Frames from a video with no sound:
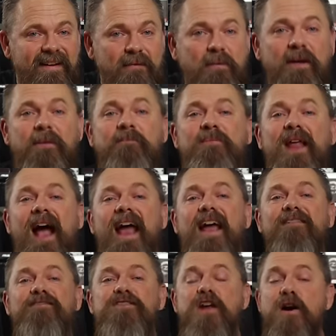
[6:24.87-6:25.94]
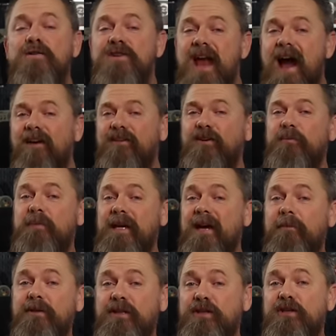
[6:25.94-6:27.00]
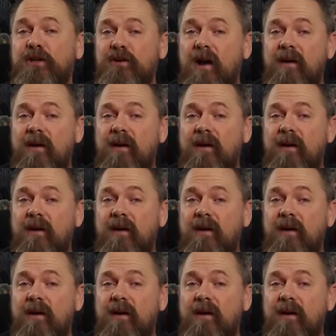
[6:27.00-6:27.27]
But I have no doubt you'll be able to turn